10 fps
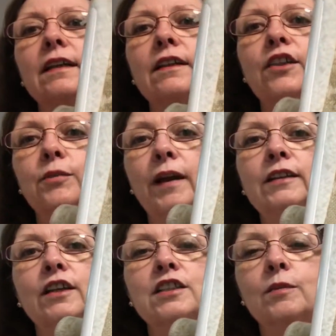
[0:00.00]
The thread
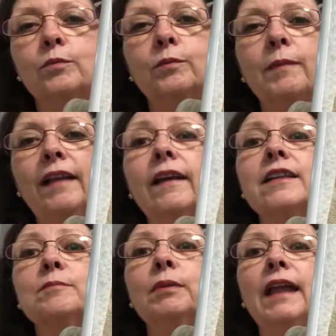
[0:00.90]
looks about like
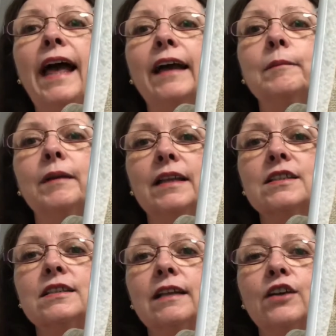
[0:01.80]
it's black, but
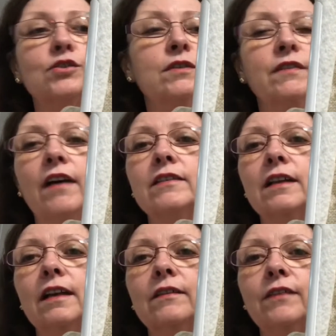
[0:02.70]
it's actually
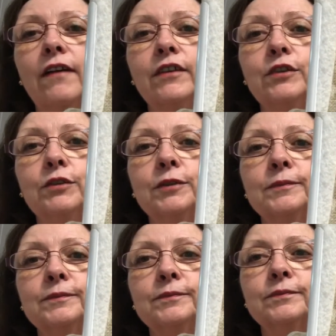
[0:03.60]
500.
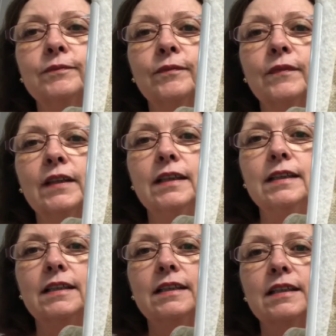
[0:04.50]

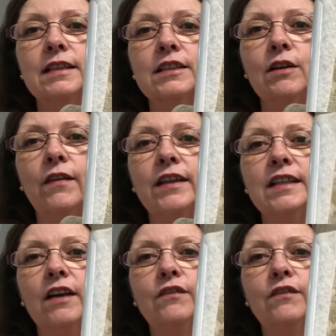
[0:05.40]
So that's how